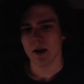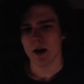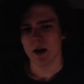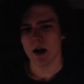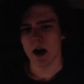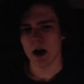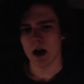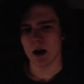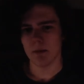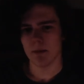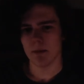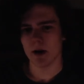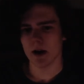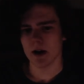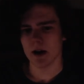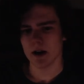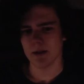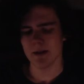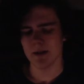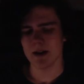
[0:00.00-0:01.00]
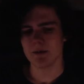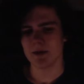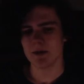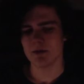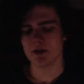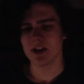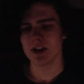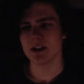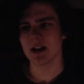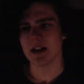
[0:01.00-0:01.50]
Uh, but it made me
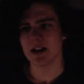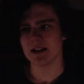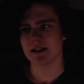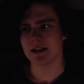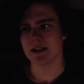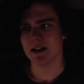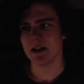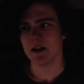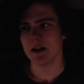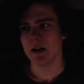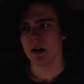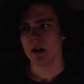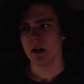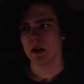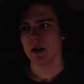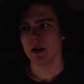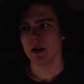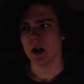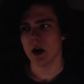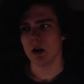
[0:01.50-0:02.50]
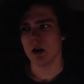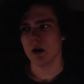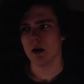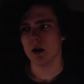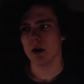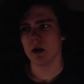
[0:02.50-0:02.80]
realize that, you know,